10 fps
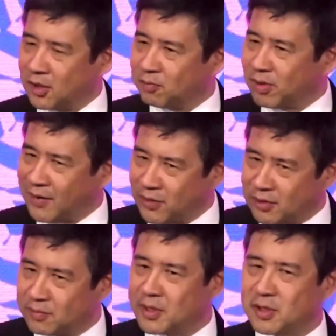private
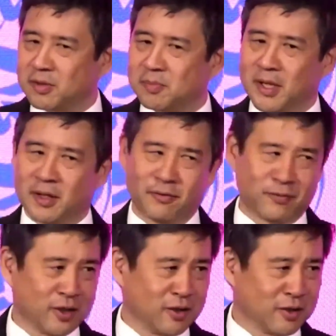businessmen
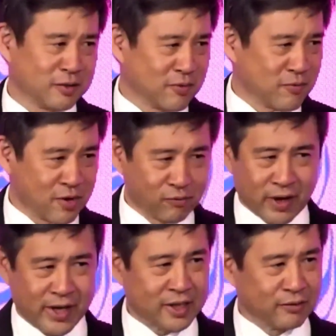feel a
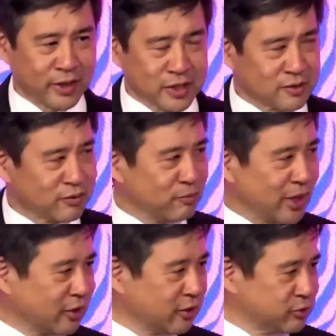variety of risks, from
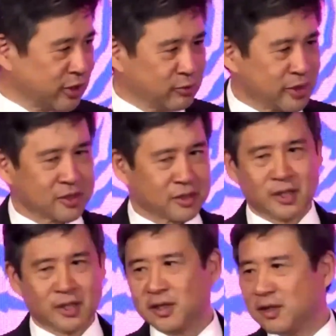regulatory risk
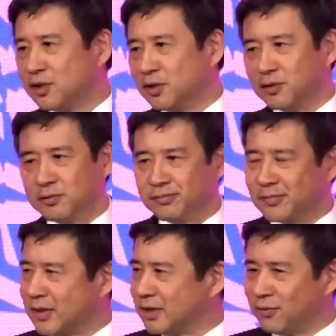
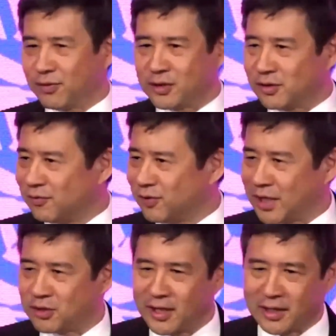to differential
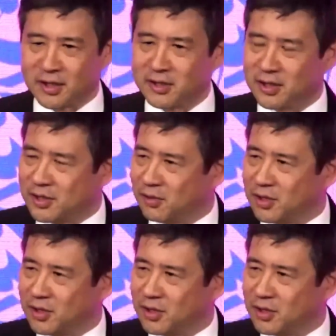financial access, et cetera.